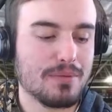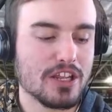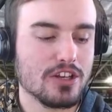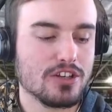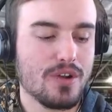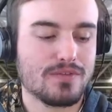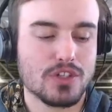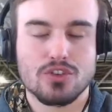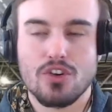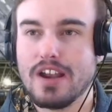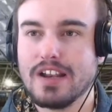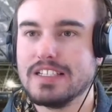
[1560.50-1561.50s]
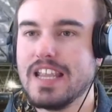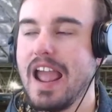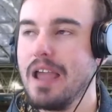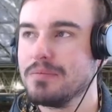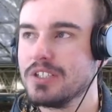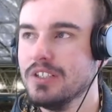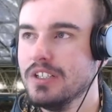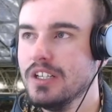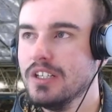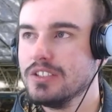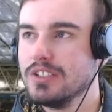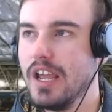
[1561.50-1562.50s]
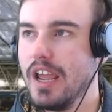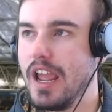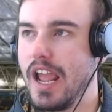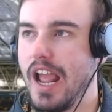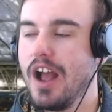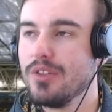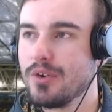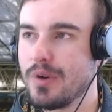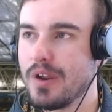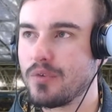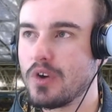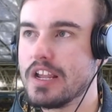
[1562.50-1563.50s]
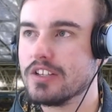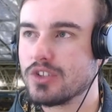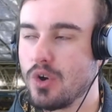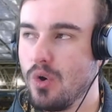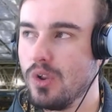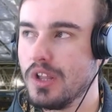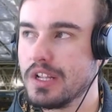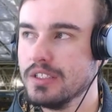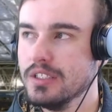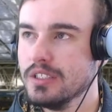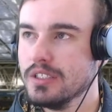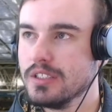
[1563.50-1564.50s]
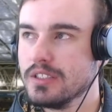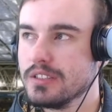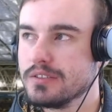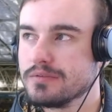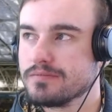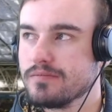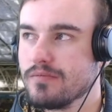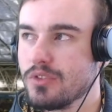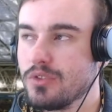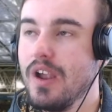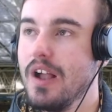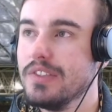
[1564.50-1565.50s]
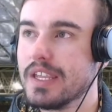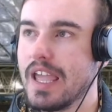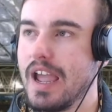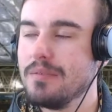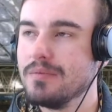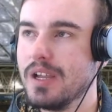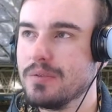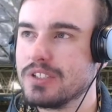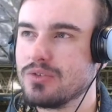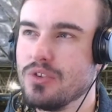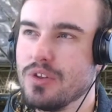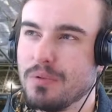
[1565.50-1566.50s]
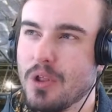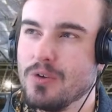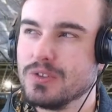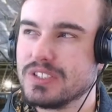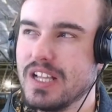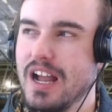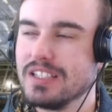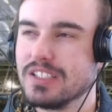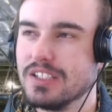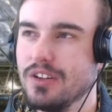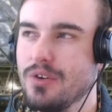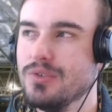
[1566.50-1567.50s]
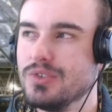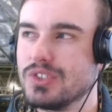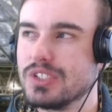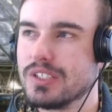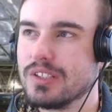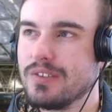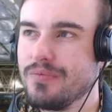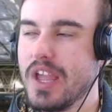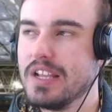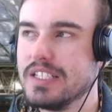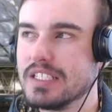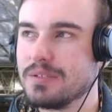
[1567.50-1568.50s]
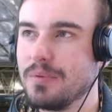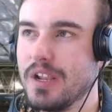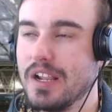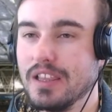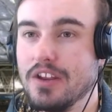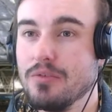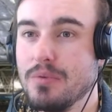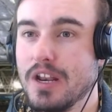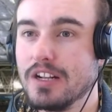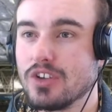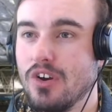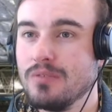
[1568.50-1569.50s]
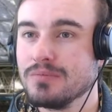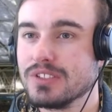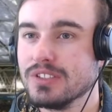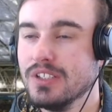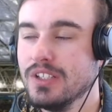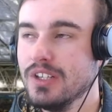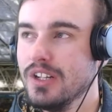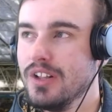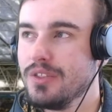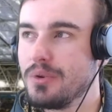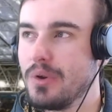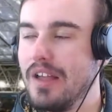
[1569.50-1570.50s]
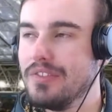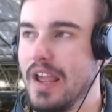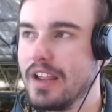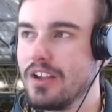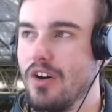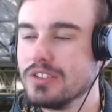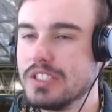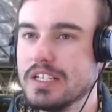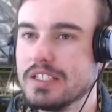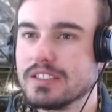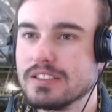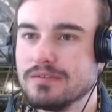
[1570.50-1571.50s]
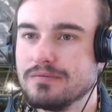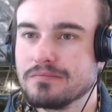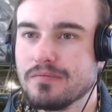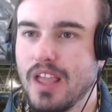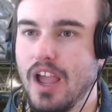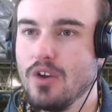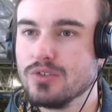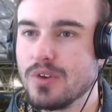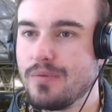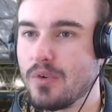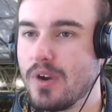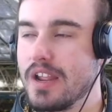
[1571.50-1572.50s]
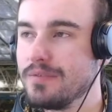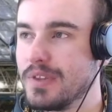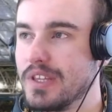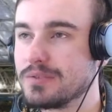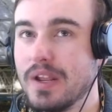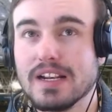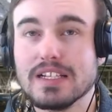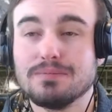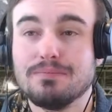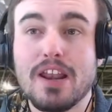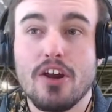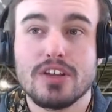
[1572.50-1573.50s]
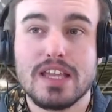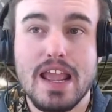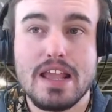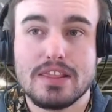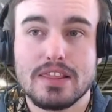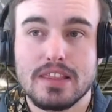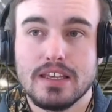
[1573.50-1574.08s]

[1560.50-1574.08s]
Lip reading: you do have to try and adapt to how the referee is calling throughout the game. Like, we saw the Blues start to lose their discipline a little bit at times throughout that contest. Who's refereeing for this one? It is Ben O'Keefe.